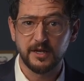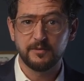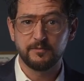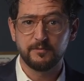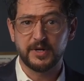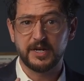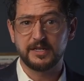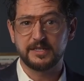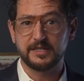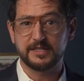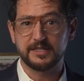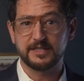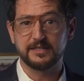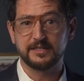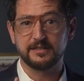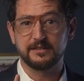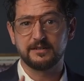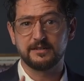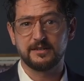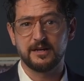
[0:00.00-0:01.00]
but it
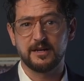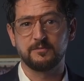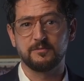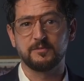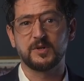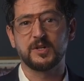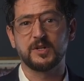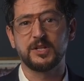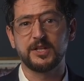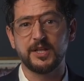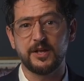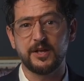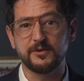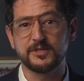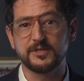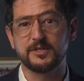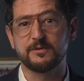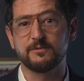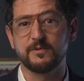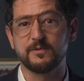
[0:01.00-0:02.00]
doesn't come close
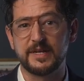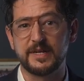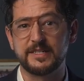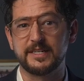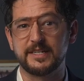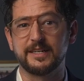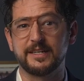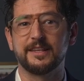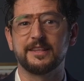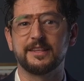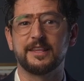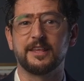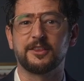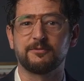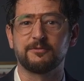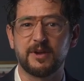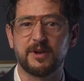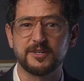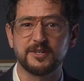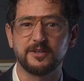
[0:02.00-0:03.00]
to reaching the
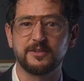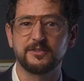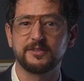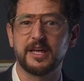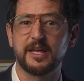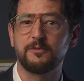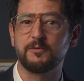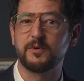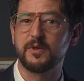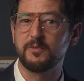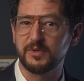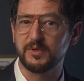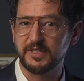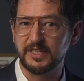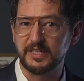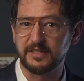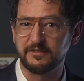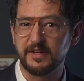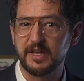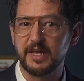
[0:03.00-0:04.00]
threshold that we
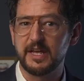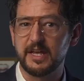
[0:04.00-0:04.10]
believe